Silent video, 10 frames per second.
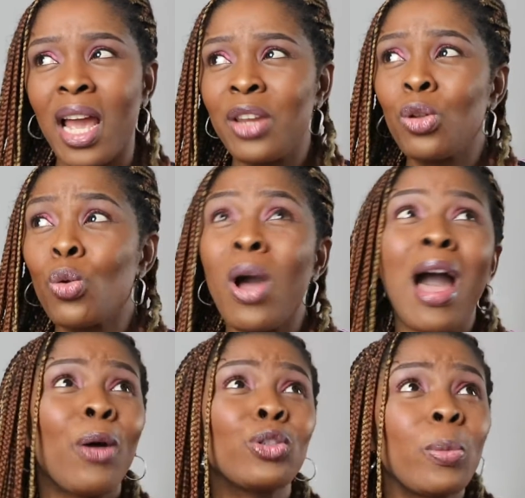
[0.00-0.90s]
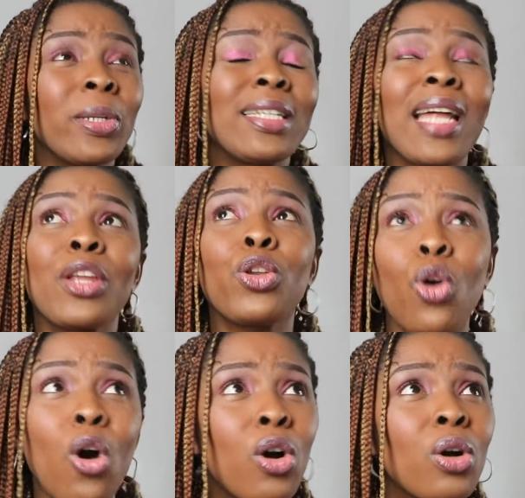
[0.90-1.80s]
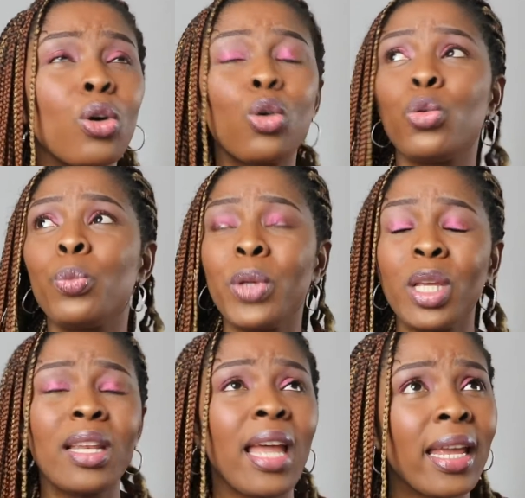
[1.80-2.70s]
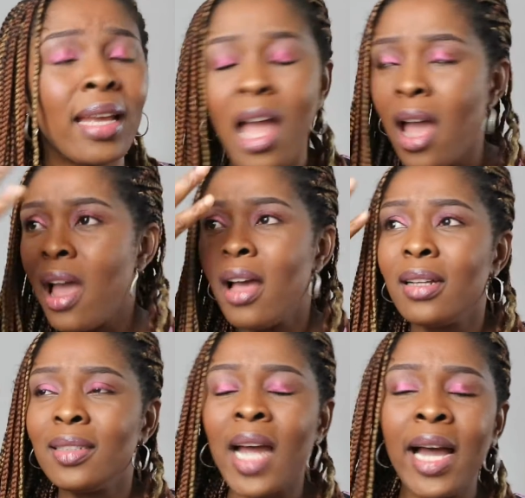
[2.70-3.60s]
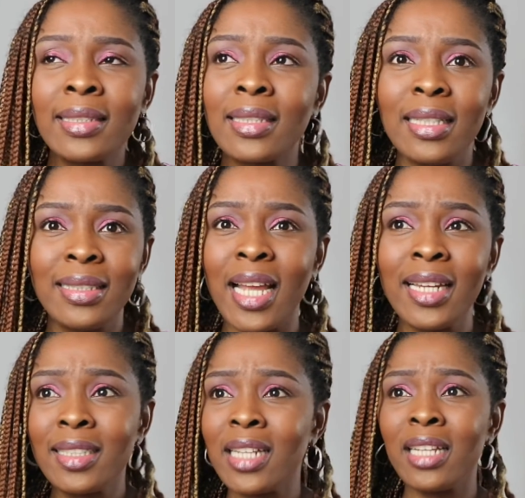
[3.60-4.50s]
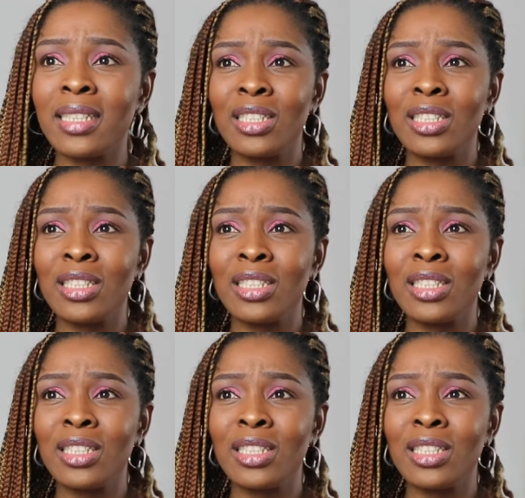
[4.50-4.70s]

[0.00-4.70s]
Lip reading: I don't know how somebody that young could be like that intelligent.